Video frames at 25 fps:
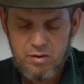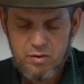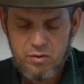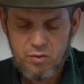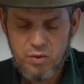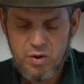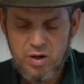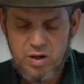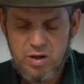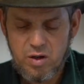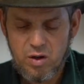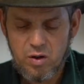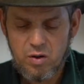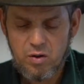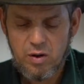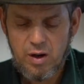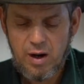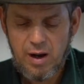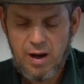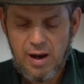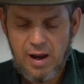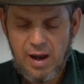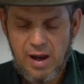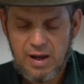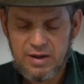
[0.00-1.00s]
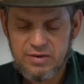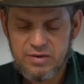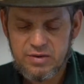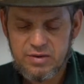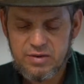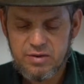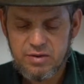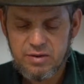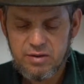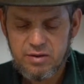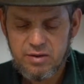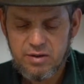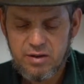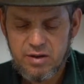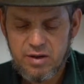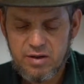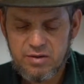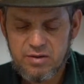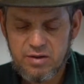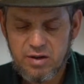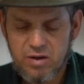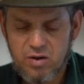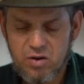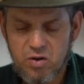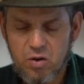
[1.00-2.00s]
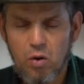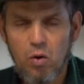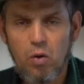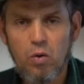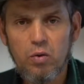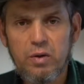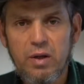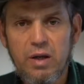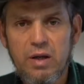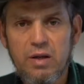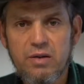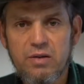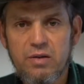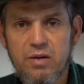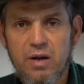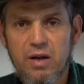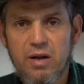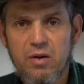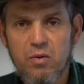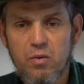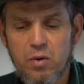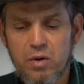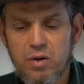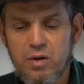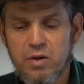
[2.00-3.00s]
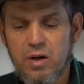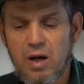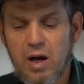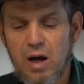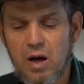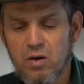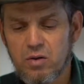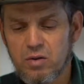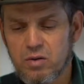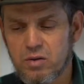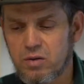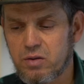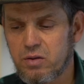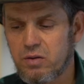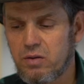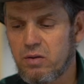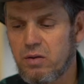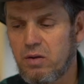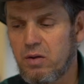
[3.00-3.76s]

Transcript: Rico asks, is it cold inside a wooden house?